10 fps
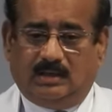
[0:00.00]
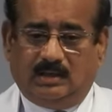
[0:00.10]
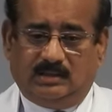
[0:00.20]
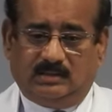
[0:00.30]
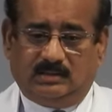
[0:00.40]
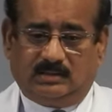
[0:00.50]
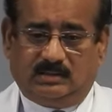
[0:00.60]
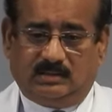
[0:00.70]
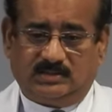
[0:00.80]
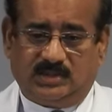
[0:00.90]
and
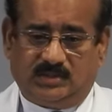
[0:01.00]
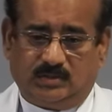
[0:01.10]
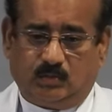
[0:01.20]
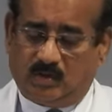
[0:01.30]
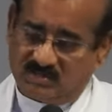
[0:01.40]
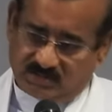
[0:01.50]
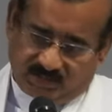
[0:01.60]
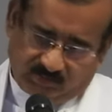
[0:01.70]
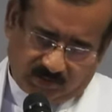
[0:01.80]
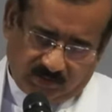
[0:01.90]
listening to the one
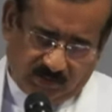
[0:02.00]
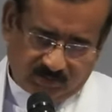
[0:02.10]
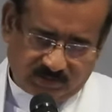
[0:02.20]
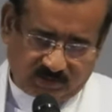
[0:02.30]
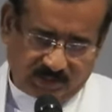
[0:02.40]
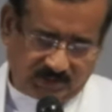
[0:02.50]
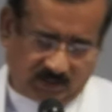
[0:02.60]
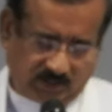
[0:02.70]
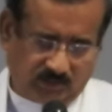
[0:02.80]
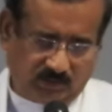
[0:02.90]
side of the
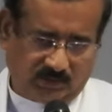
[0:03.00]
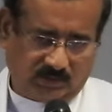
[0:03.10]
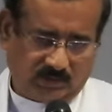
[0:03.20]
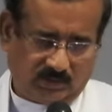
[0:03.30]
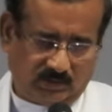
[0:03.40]
conversation, I could